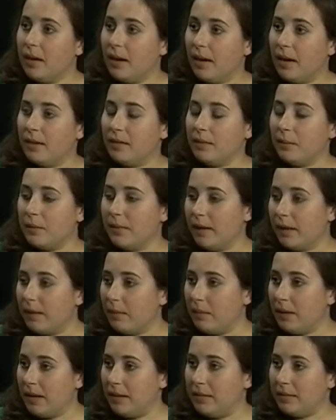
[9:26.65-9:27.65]
And some of that
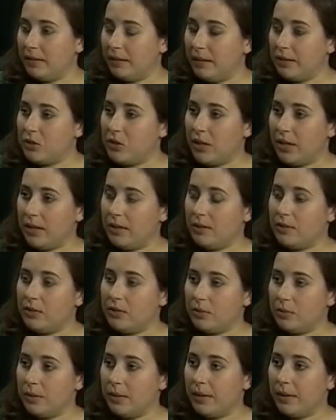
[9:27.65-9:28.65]
can be easily changed
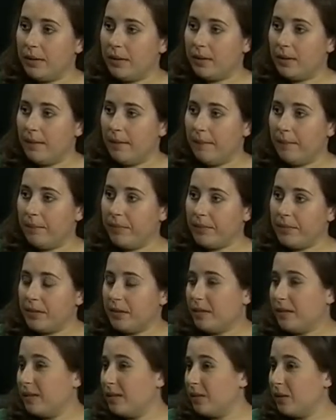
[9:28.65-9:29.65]
with um,
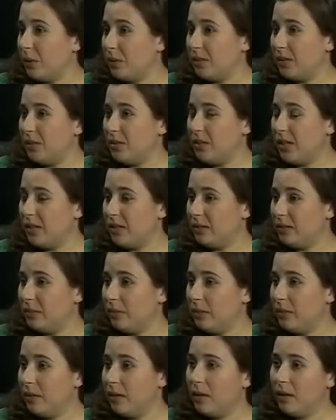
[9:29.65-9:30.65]
this dosage change
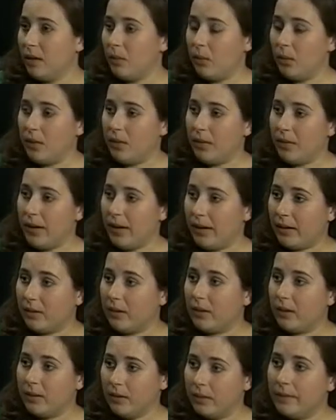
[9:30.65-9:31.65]
with your
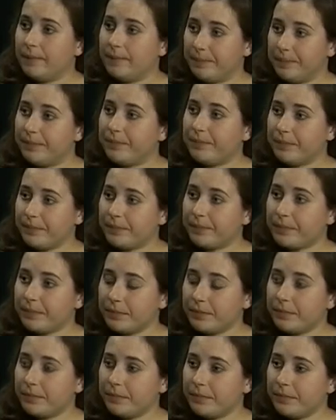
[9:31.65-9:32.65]
doctor. Mm-hmm.
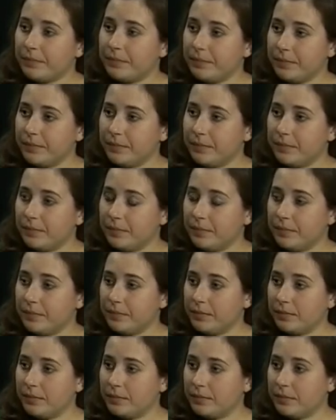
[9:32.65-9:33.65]
medicine, or I
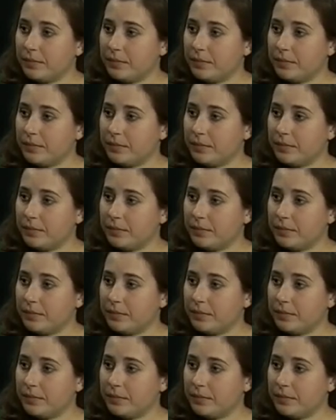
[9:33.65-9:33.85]
imagine with